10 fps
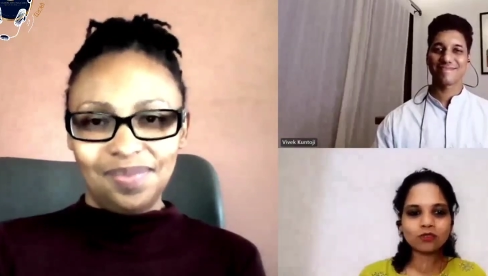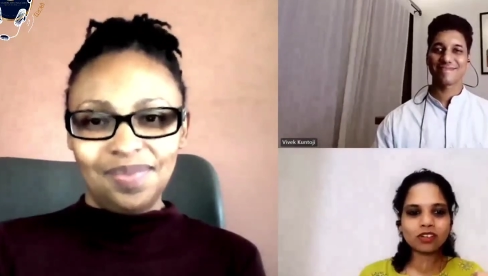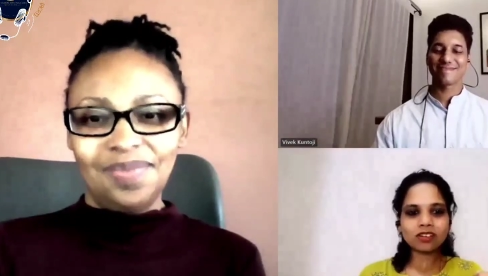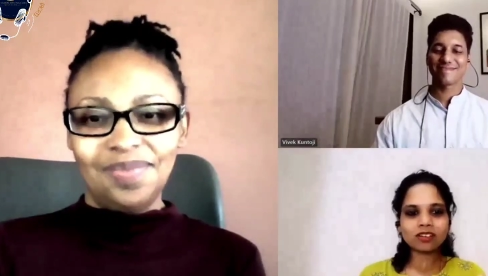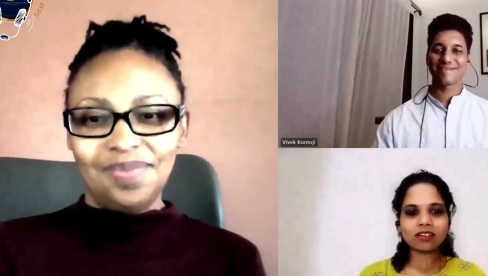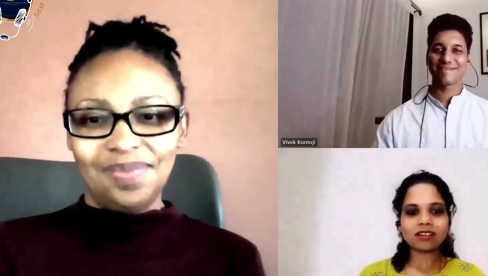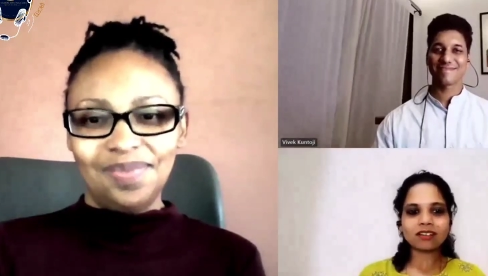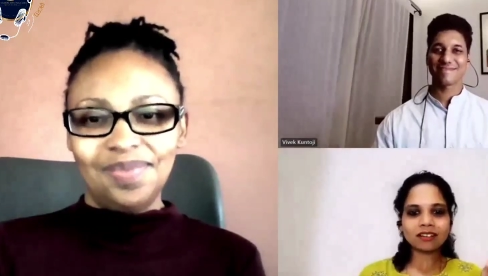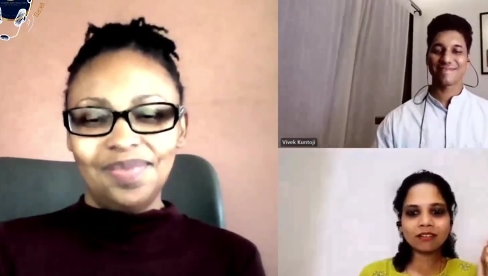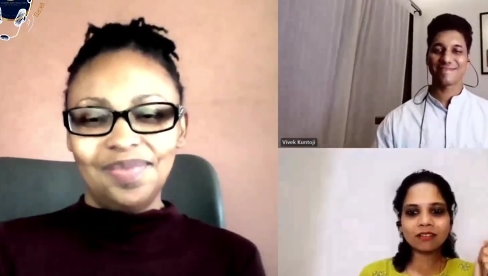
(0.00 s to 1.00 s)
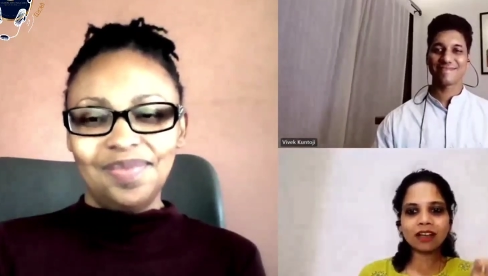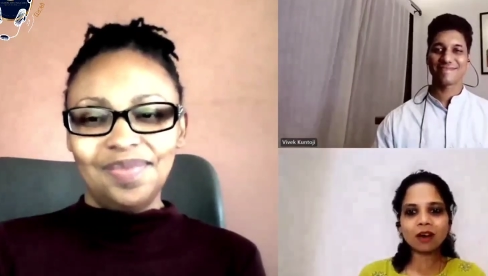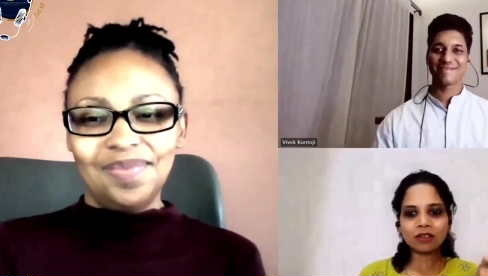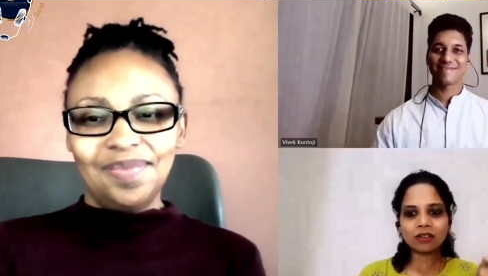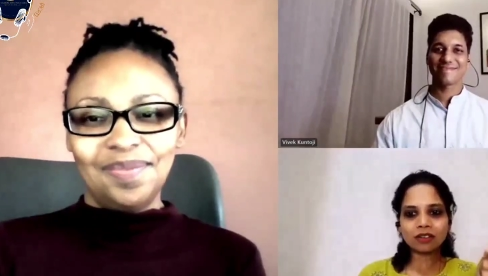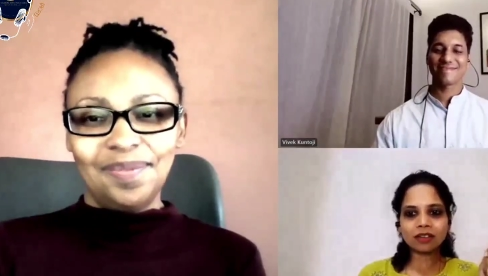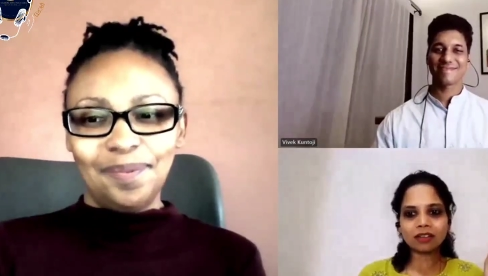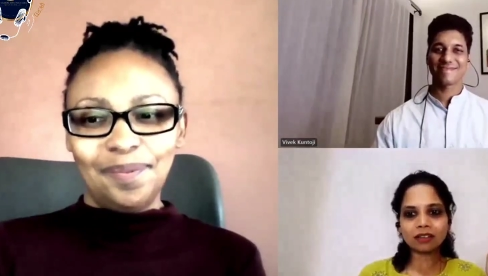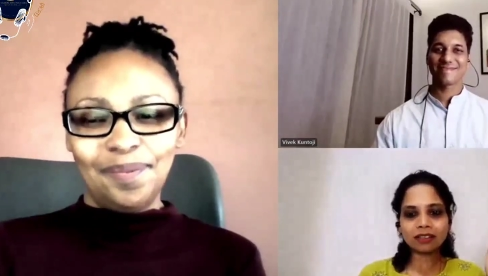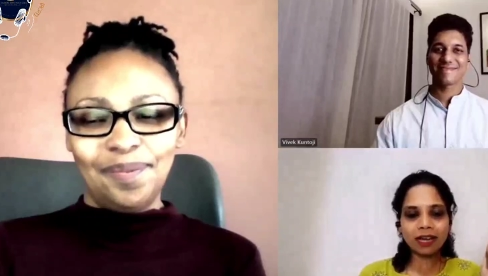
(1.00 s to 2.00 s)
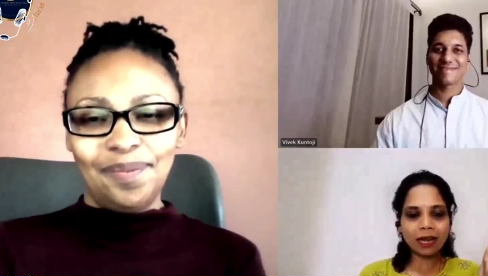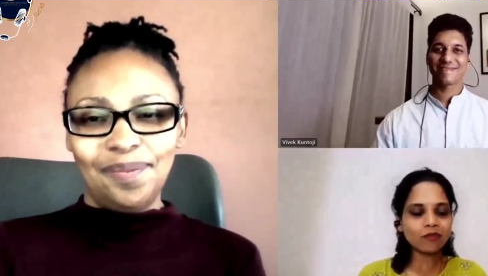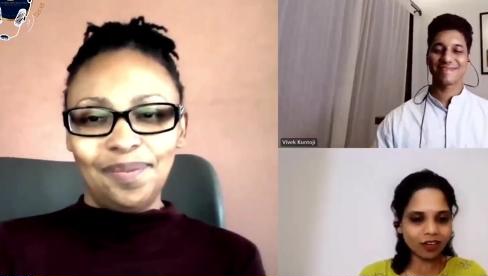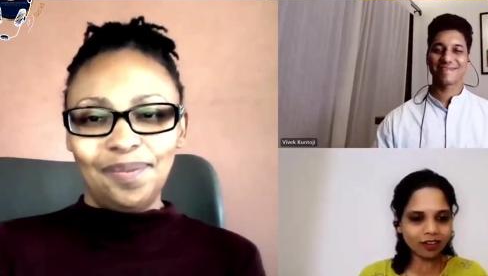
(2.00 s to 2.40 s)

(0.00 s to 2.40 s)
Speaker 1: for giving out time